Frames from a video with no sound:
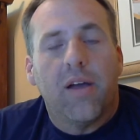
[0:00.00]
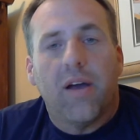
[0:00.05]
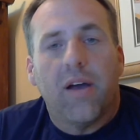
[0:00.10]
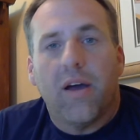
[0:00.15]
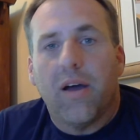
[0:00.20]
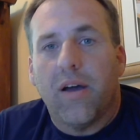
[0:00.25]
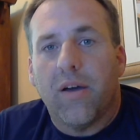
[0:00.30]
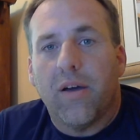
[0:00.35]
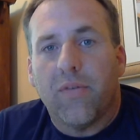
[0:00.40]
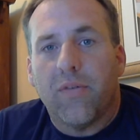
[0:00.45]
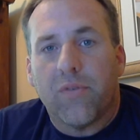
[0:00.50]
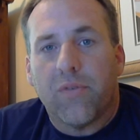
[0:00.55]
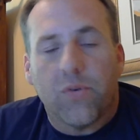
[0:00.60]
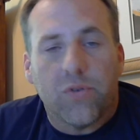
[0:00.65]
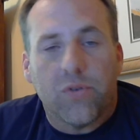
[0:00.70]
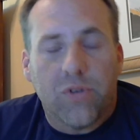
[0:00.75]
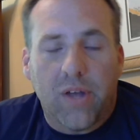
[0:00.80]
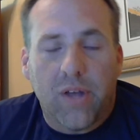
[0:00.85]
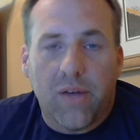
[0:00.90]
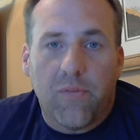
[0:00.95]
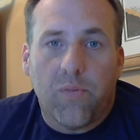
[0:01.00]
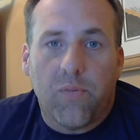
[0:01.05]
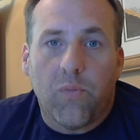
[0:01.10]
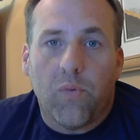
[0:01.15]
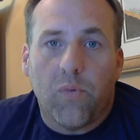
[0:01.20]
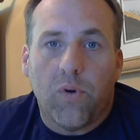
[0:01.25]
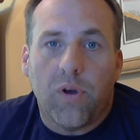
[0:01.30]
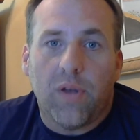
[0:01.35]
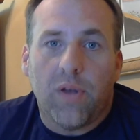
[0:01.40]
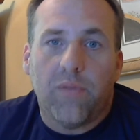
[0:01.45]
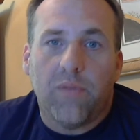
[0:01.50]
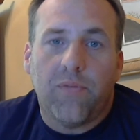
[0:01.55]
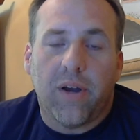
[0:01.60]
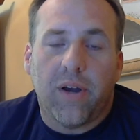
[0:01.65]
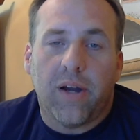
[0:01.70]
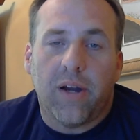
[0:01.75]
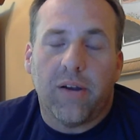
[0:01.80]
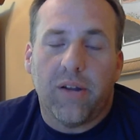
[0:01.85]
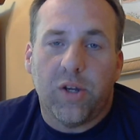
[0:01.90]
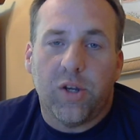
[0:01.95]
Of course, have one
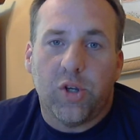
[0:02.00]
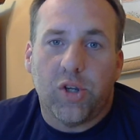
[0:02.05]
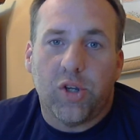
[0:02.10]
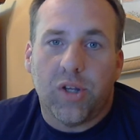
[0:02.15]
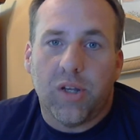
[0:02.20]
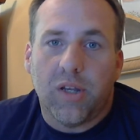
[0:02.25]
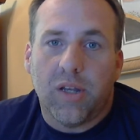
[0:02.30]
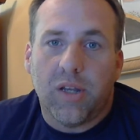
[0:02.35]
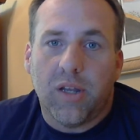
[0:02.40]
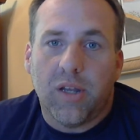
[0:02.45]
fire engine,